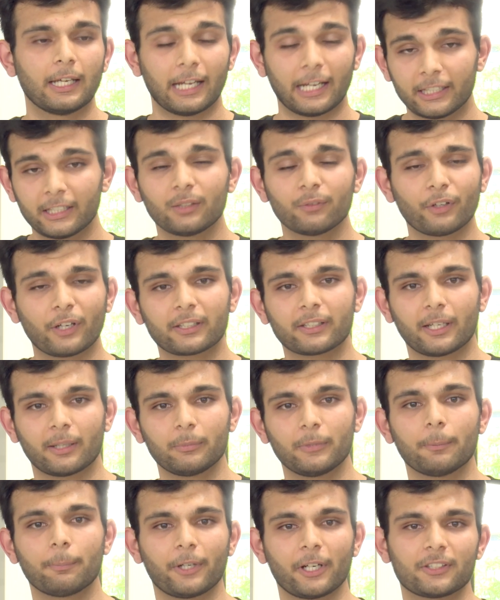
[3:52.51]
And in fact,
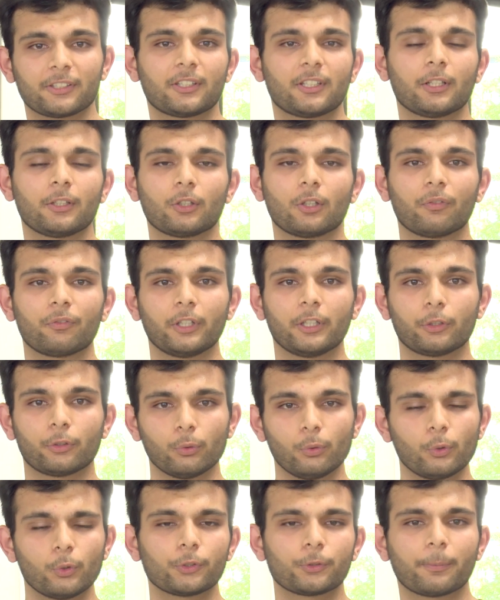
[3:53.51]
I'm the president of the
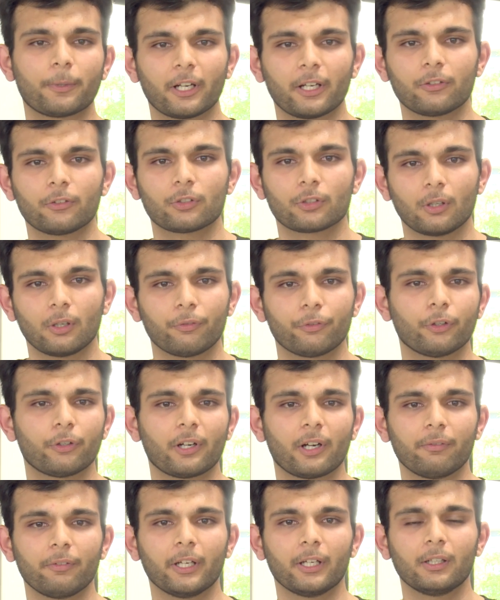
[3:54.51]
Toulouse branch of
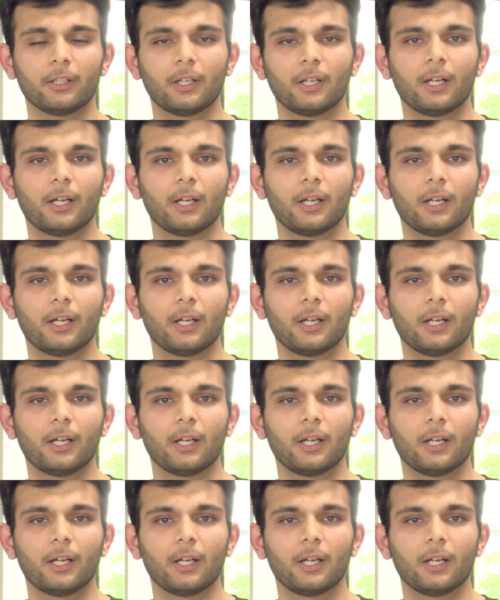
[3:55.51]
Euravia.